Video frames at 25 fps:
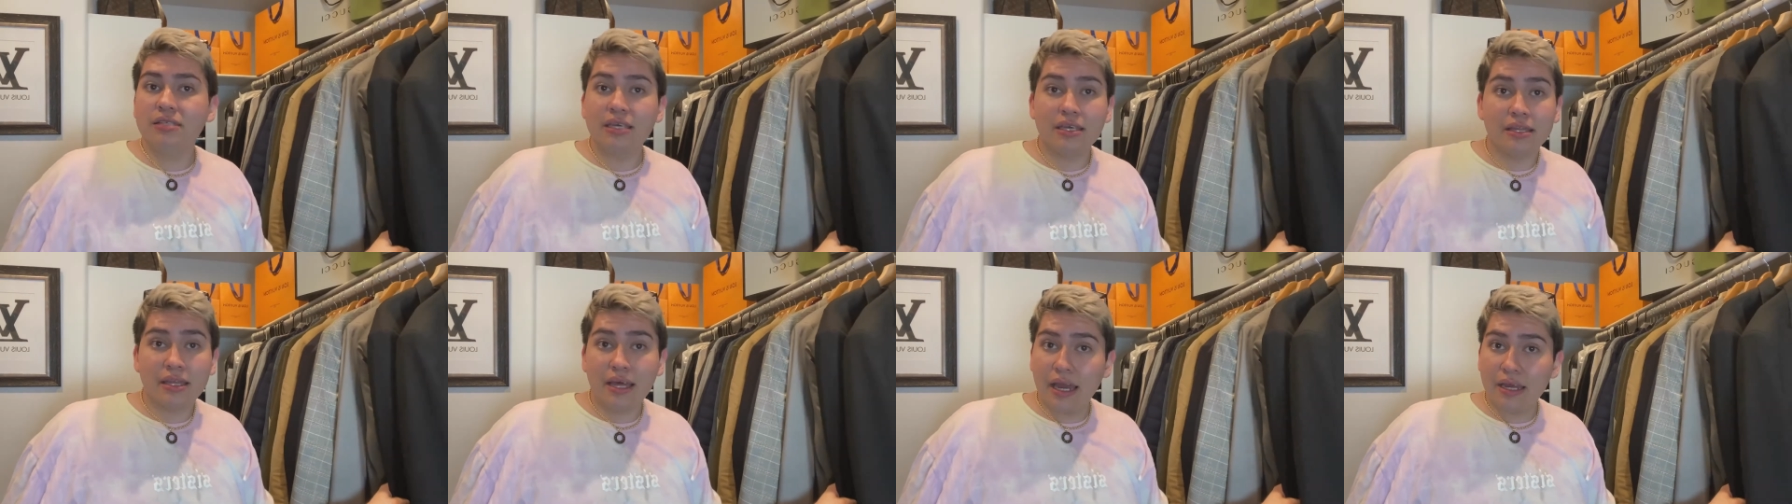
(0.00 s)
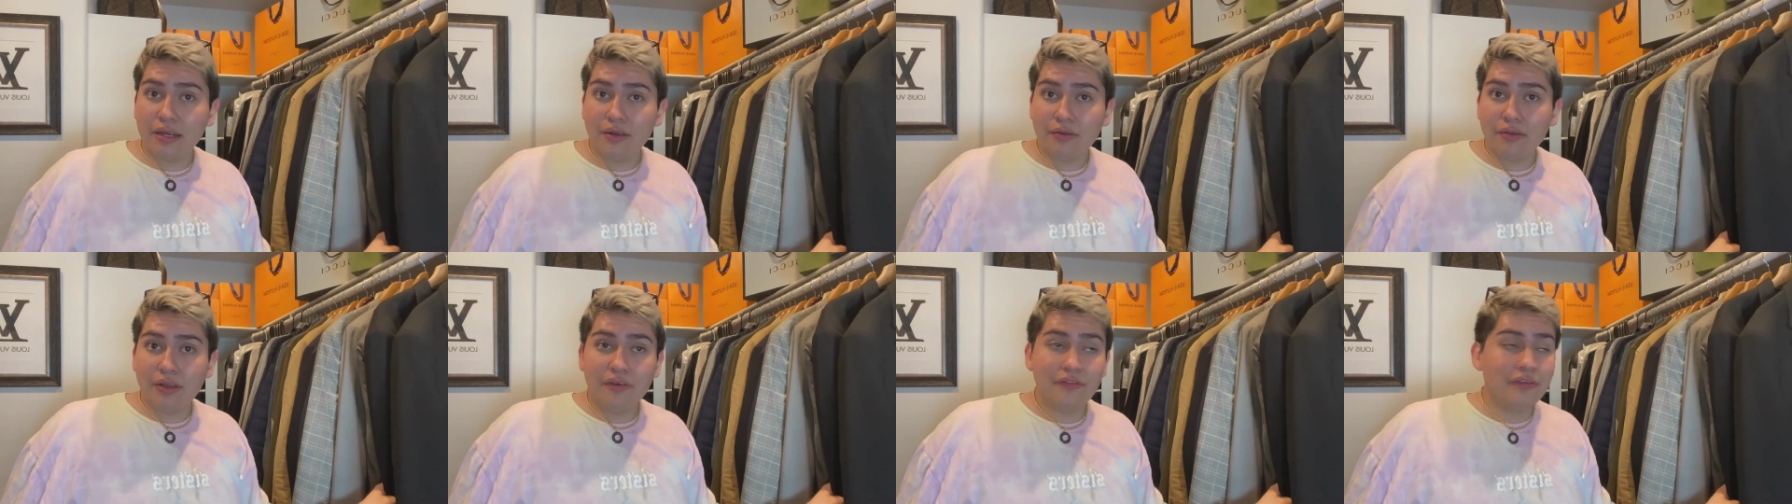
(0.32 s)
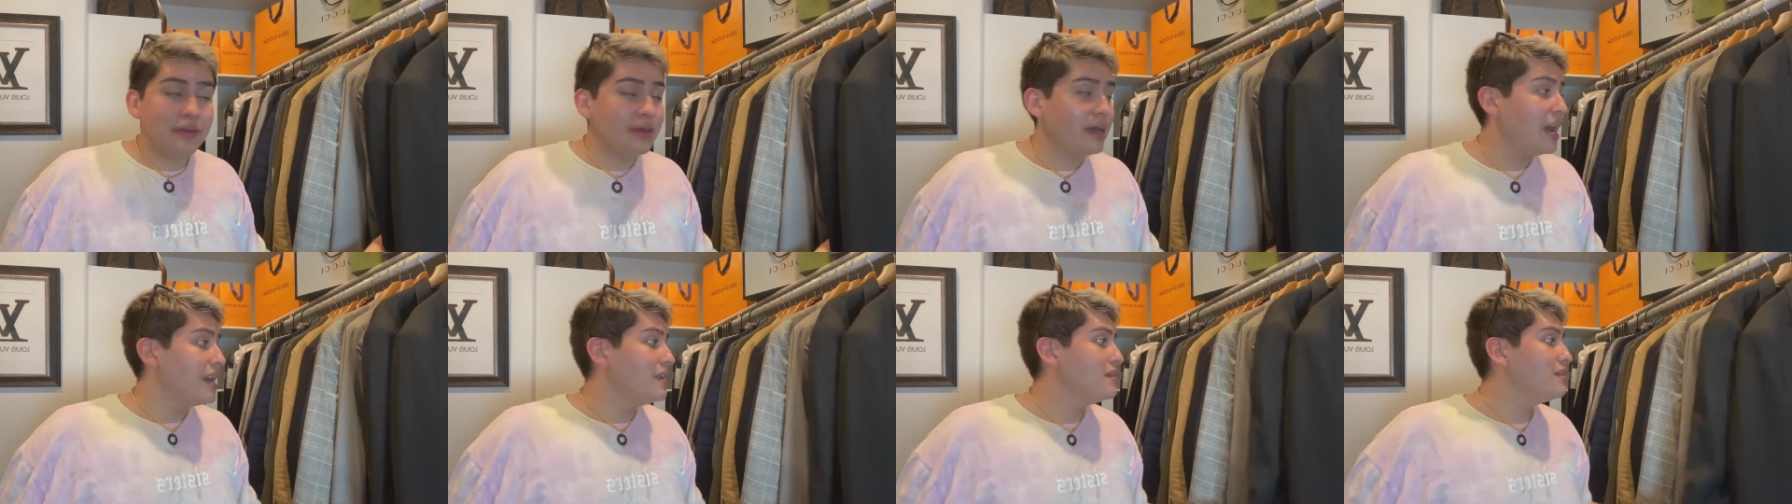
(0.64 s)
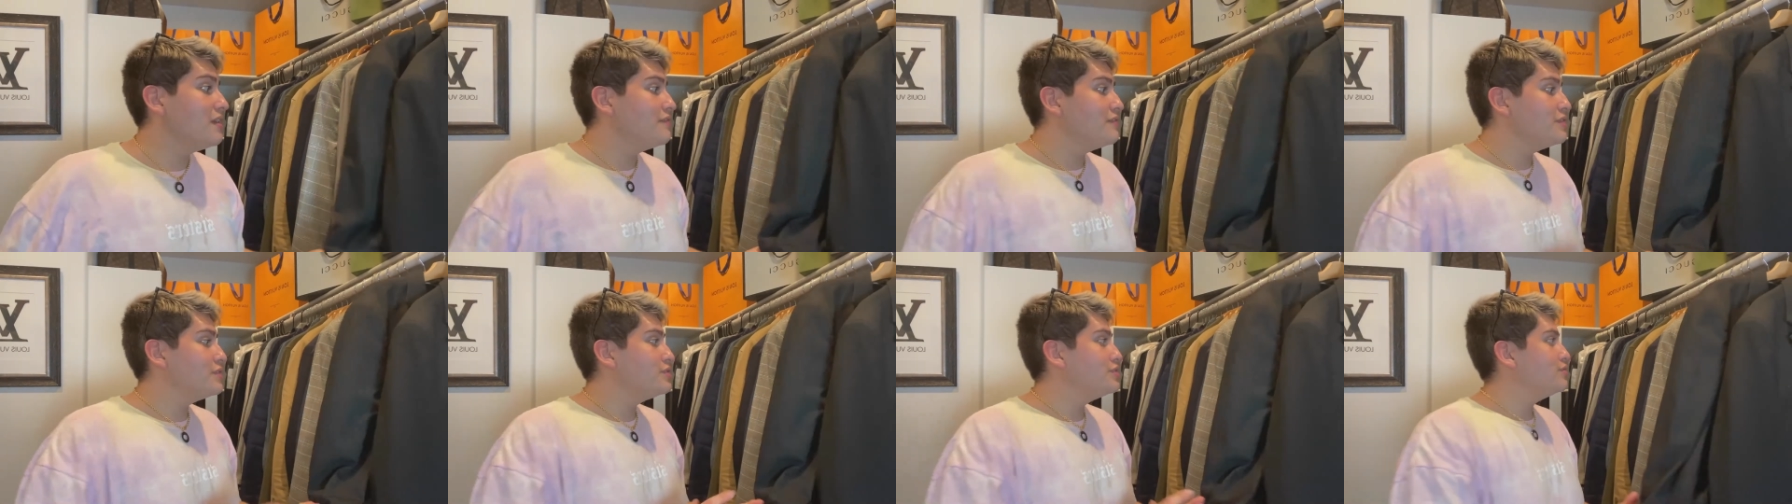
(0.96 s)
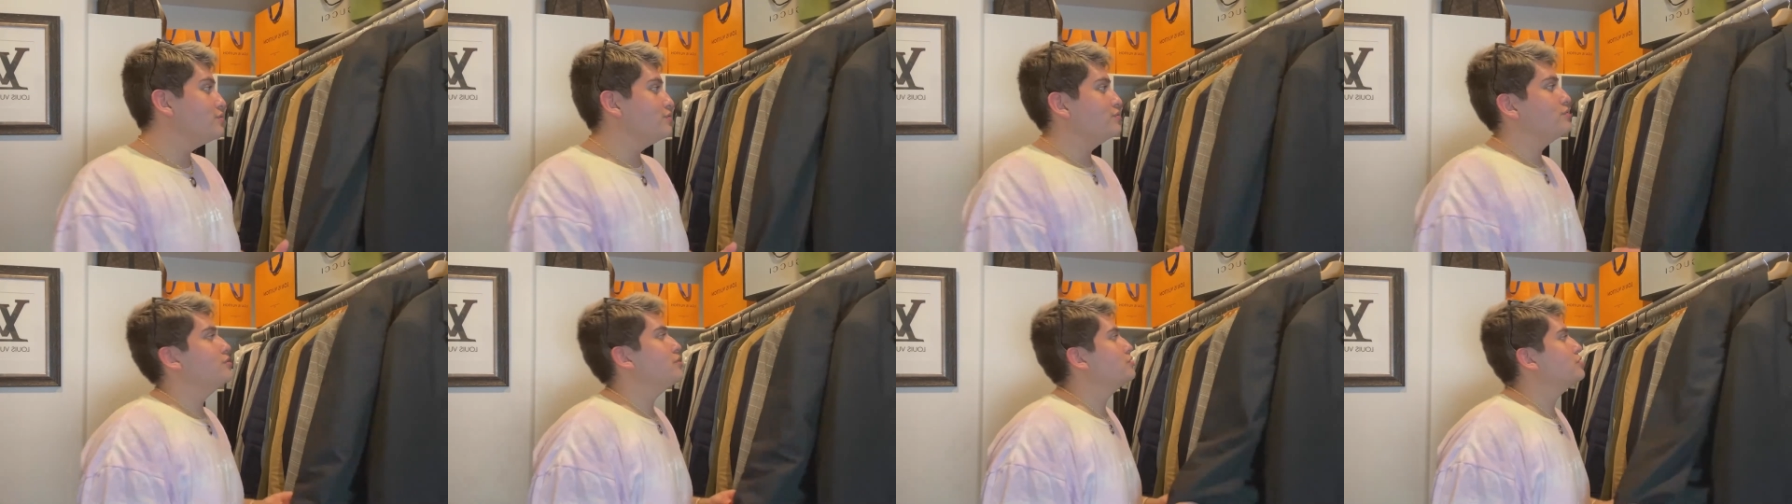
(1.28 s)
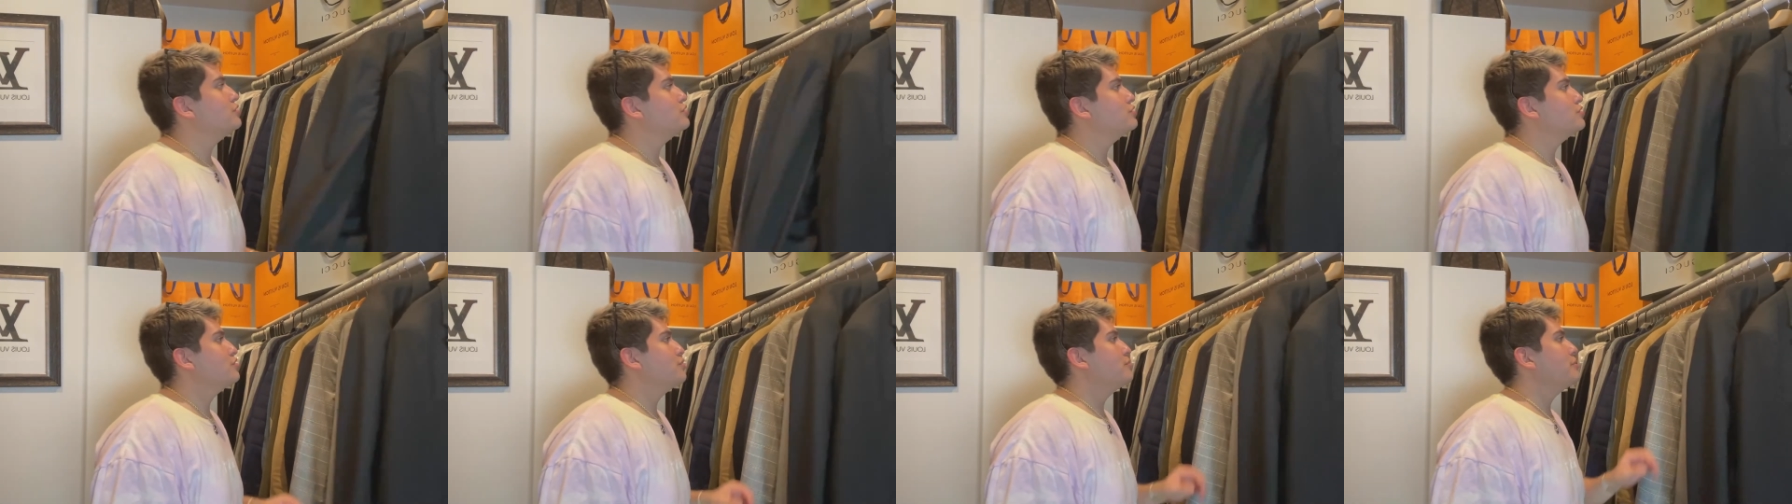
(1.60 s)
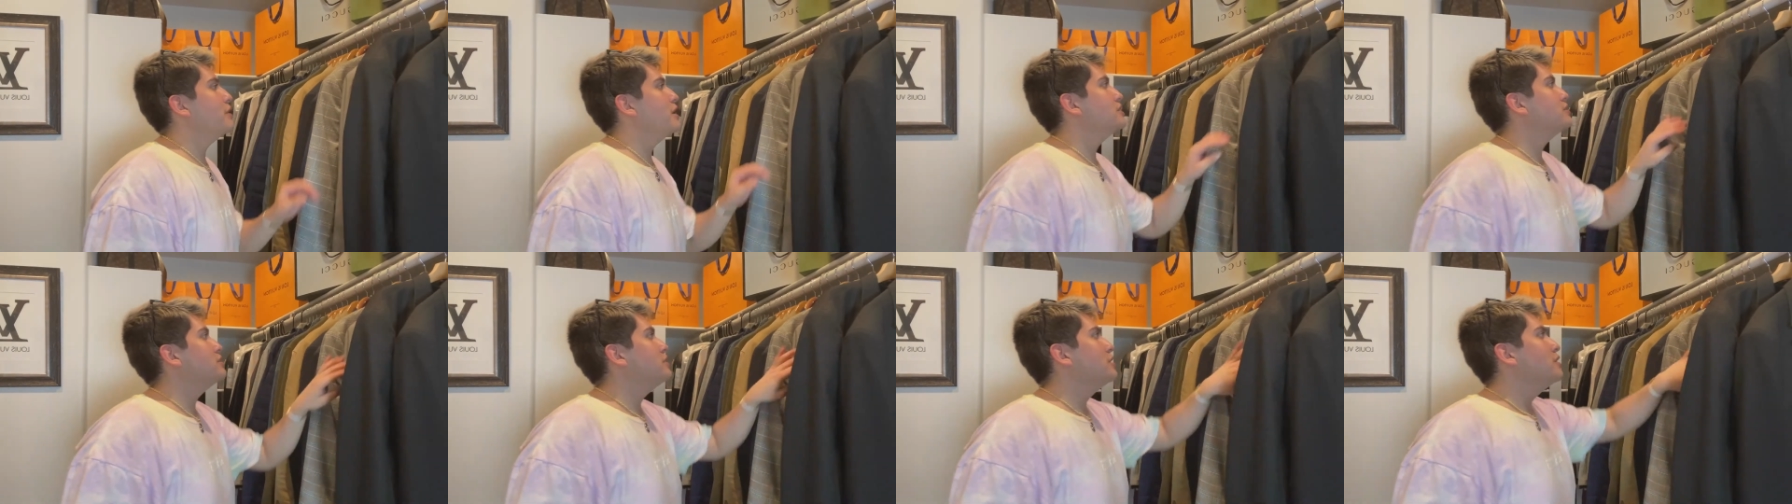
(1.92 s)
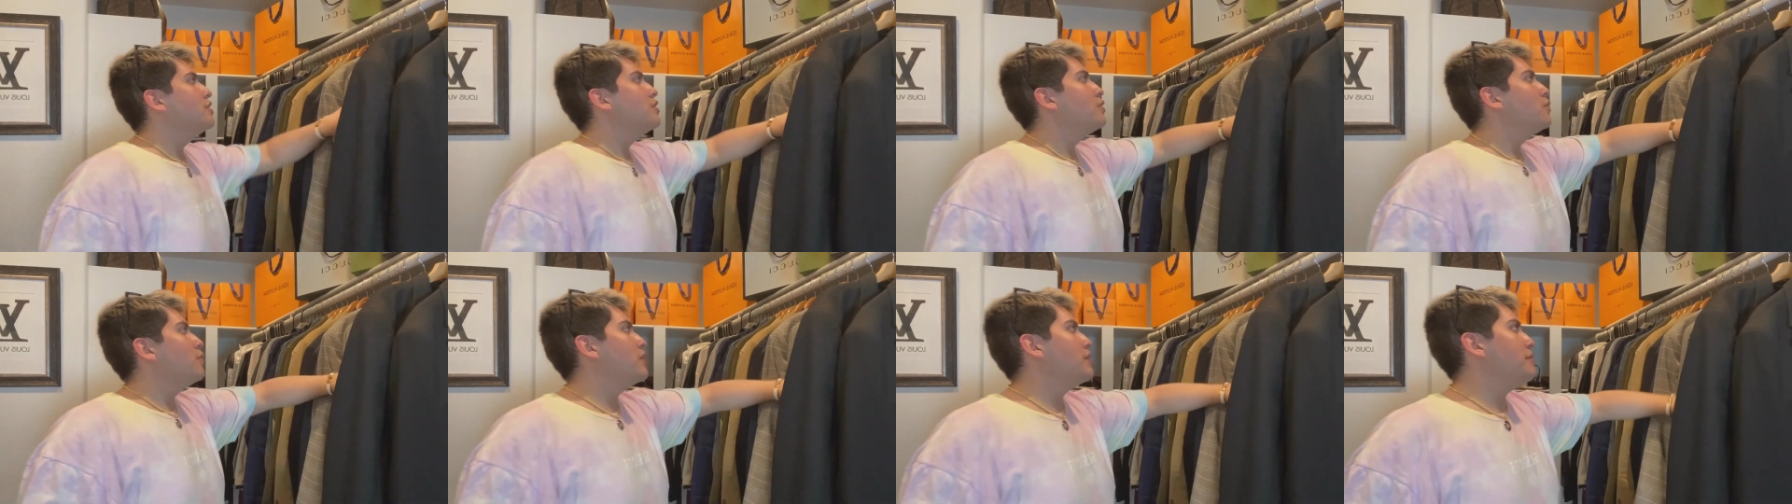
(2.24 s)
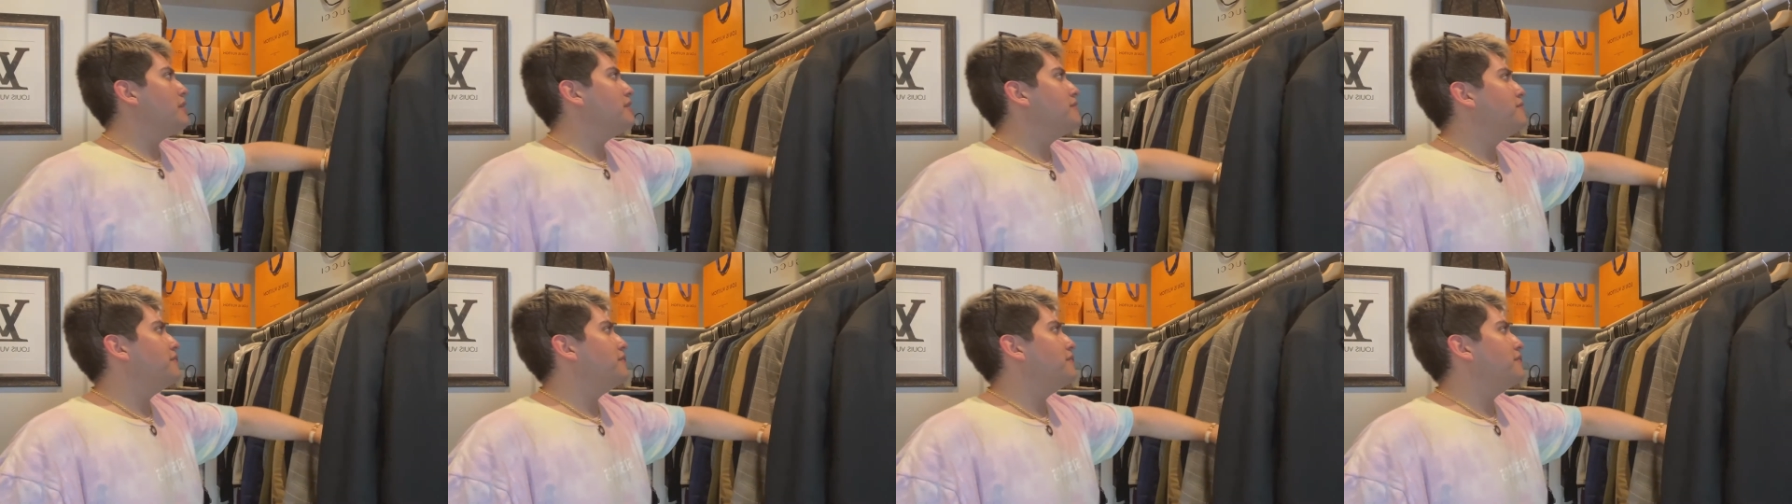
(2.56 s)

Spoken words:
say that I don't love it. I love this suit so much. One of my